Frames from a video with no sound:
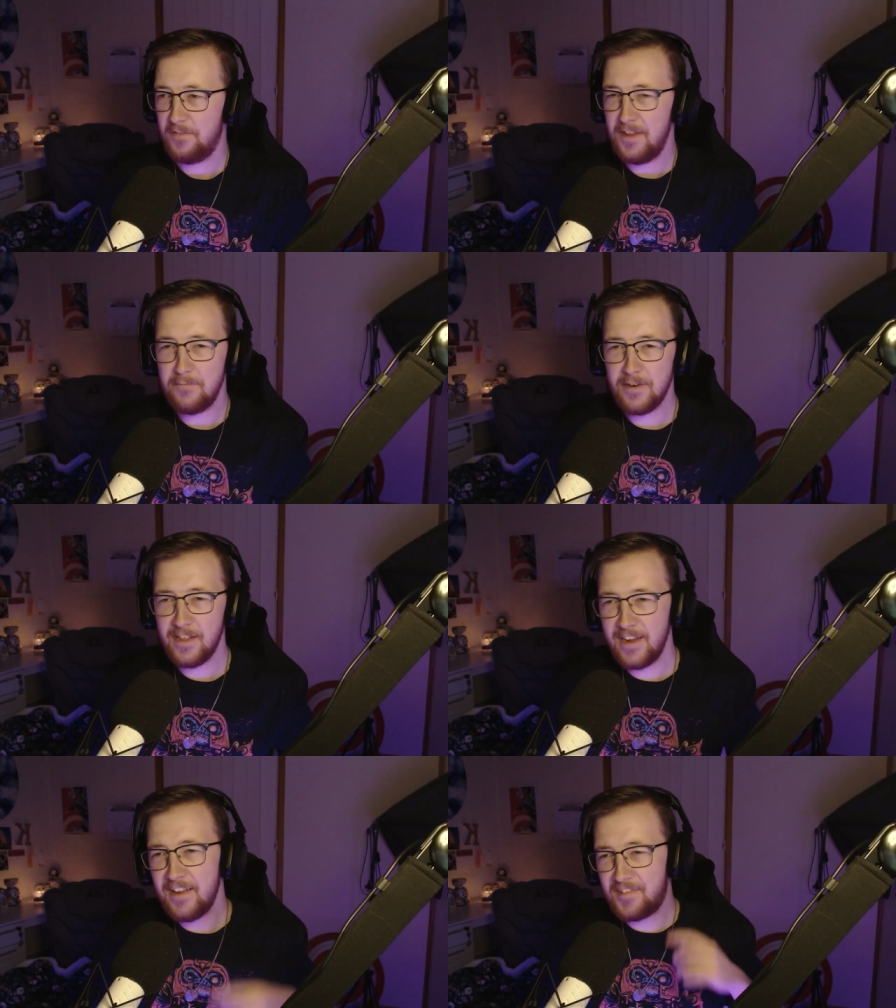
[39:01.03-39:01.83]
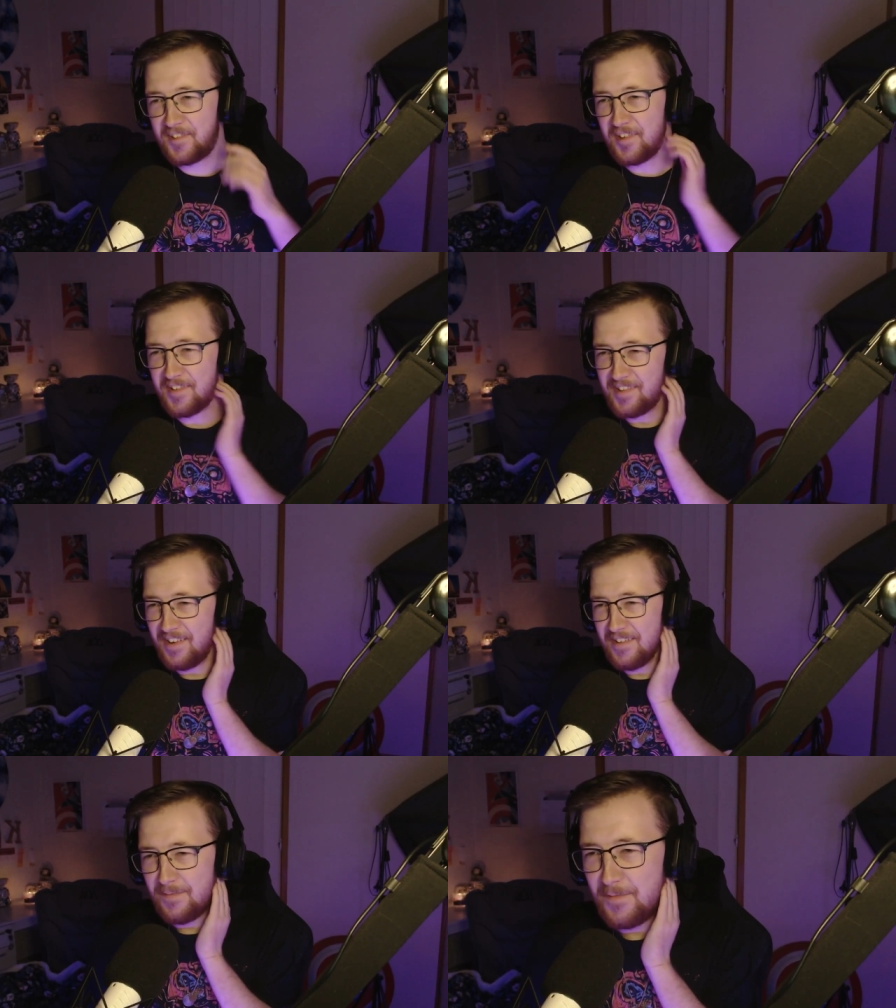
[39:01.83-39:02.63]
That really is just
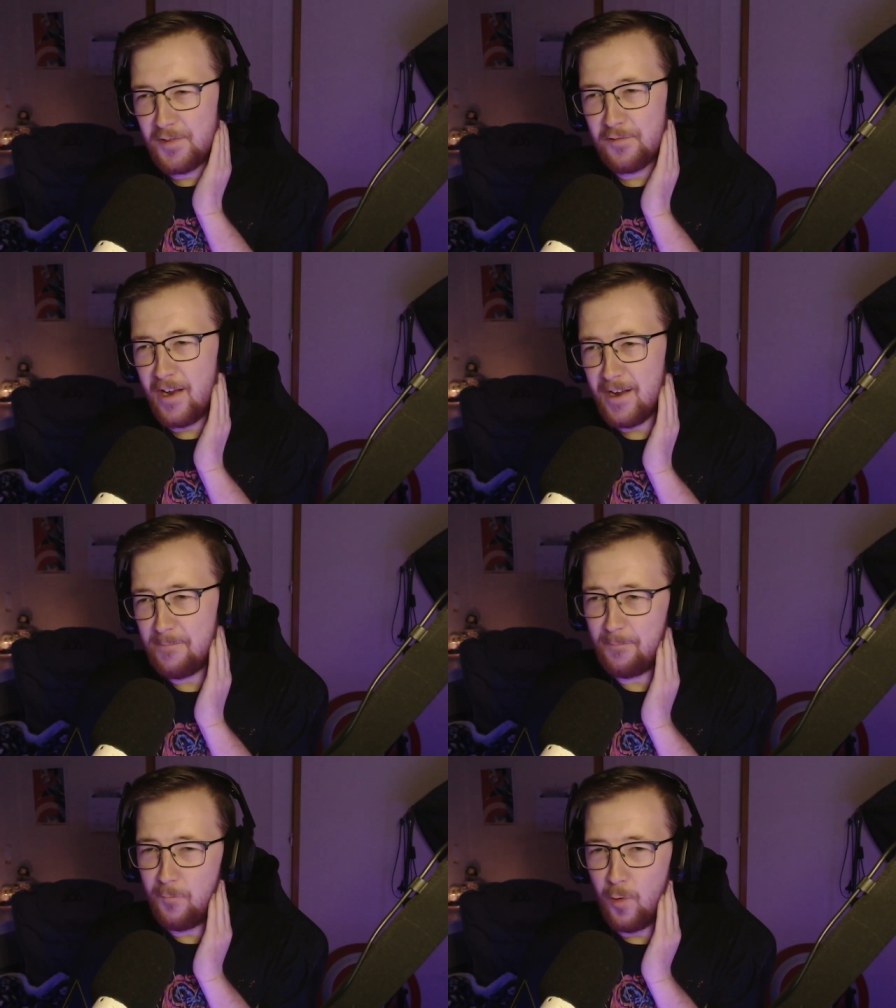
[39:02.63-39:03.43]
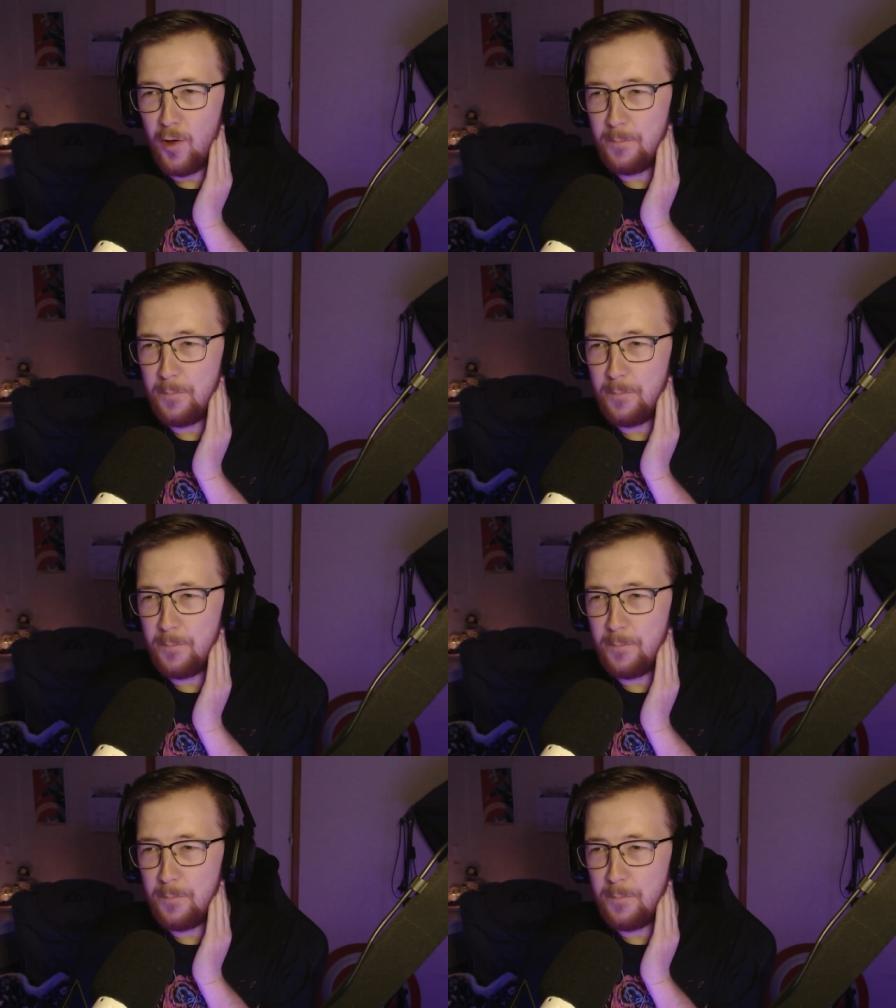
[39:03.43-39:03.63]
a straight up wall